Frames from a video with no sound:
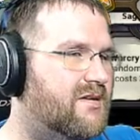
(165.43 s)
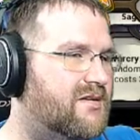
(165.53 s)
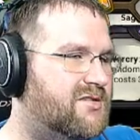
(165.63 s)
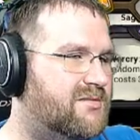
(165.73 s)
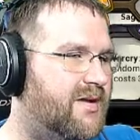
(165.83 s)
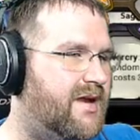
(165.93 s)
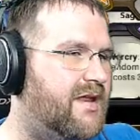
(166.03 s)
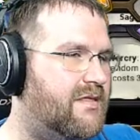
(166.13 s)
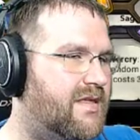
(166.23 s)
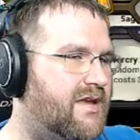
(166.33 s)
just about
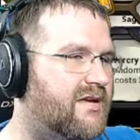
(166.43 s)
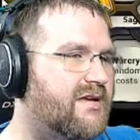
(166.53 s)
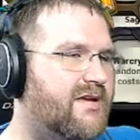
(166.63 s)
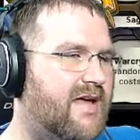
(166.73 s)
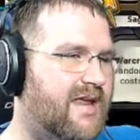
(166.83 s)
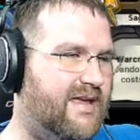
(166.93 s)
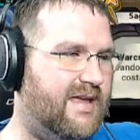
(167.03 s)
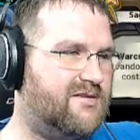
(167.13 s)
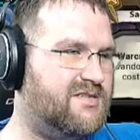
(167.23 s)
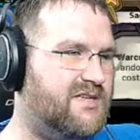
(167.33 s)
anything, and it
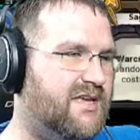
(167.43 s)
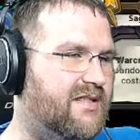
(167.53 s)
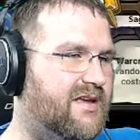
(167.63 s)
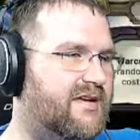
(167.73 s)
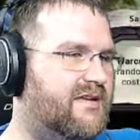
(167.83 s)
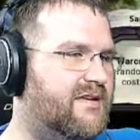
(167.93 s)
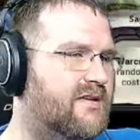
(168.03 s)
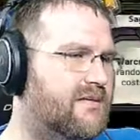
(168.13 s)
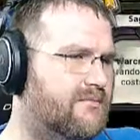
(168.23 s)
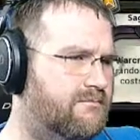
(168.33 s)
counts as healing.
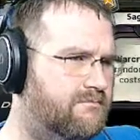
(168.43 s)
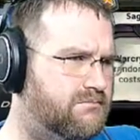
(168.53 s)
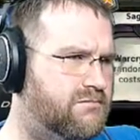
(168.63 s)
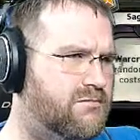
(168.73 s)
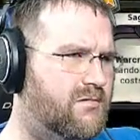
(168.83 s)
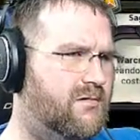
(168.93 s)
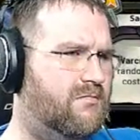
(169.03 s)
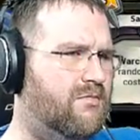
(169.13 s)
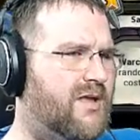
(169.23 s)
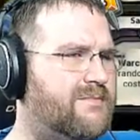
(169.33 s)

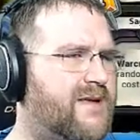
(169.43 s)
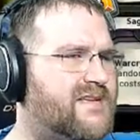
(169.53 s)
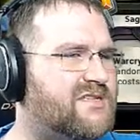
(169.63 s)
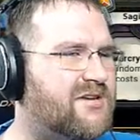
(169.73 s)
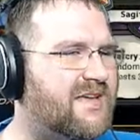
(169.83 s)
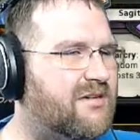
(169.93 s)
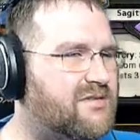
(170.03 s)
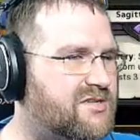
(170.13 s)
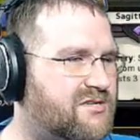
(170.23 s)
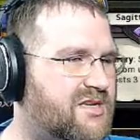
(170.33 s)
Blade Master
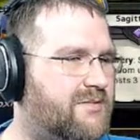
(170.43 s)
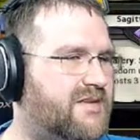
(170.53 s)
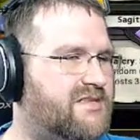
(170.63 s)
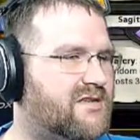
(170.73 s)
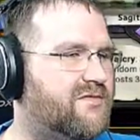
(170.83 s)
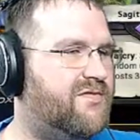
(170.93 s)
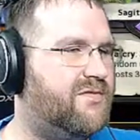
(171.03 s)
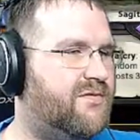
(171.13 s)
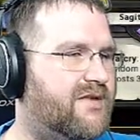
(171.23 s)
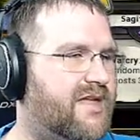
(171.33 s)
heals your Summoning Stone for
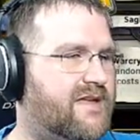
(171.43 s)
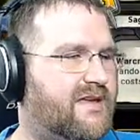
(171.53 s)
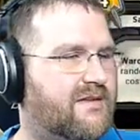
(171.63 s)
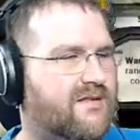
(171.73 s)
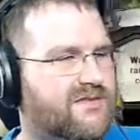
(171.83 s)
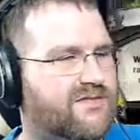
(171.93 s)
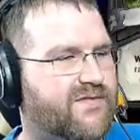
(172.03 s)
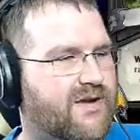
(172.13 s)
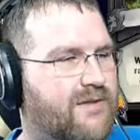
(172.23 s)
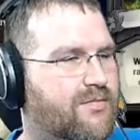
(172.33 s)
3. That heal is
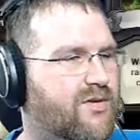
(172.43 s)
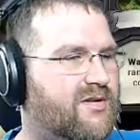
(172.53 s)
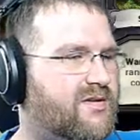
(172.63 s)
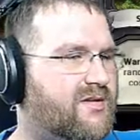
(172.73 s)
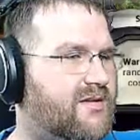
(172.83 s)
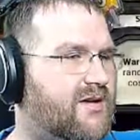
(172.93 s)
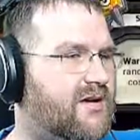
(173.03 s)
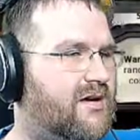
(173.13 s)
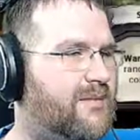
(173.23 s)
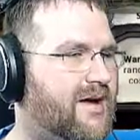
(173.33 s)
very important.
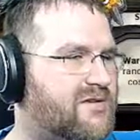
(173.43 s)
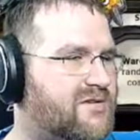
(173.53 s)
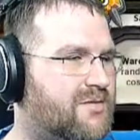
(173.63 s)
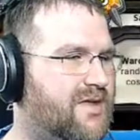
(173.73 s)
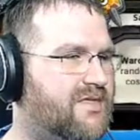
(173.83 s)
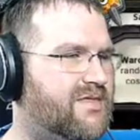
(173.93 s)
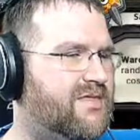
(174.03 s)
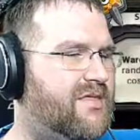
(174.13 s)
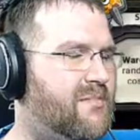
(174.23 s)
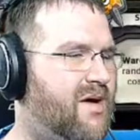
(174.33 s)
I also run
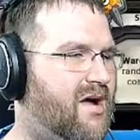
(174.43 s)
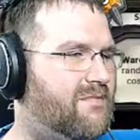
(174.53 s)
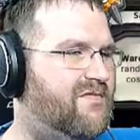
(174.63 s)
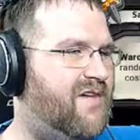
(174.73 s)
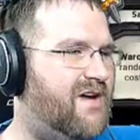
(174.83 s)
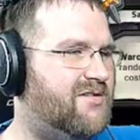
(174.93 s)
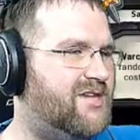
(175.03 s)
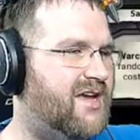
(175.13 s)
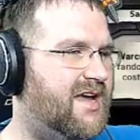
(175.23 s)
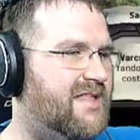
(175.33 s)
the Bomb Fire
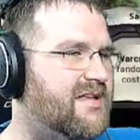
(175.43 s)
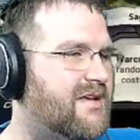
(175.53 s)
Giant,